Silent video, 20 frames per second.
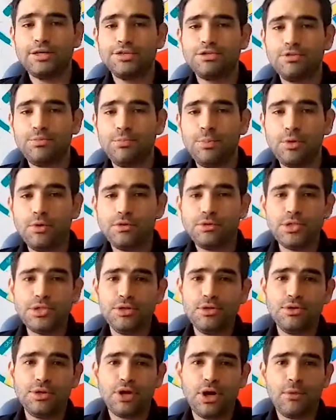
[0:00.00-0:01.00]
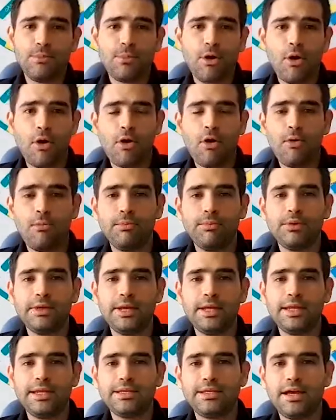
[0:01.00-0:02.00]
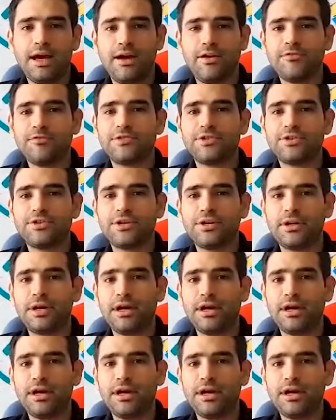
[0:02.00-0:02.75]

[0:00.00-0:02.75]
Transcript: Suppose you come home late after